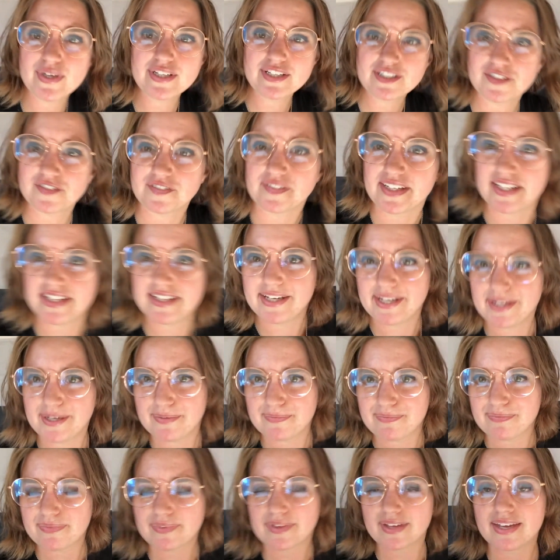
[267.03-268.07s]
it really?
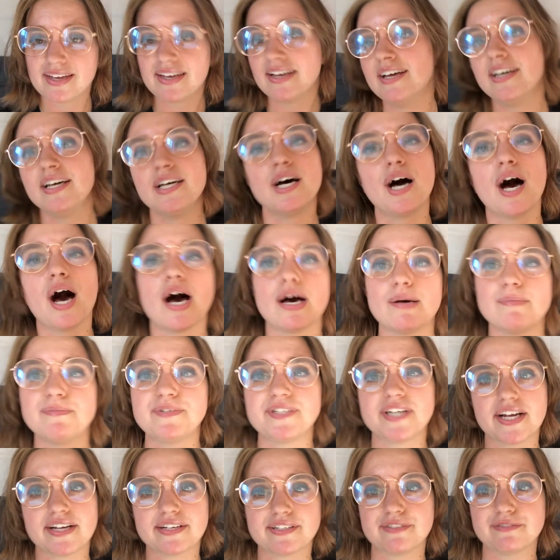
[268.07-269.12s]

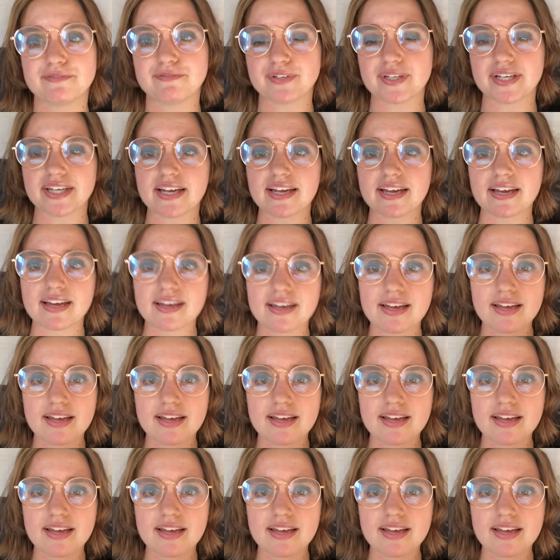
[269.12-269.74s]
Objectively,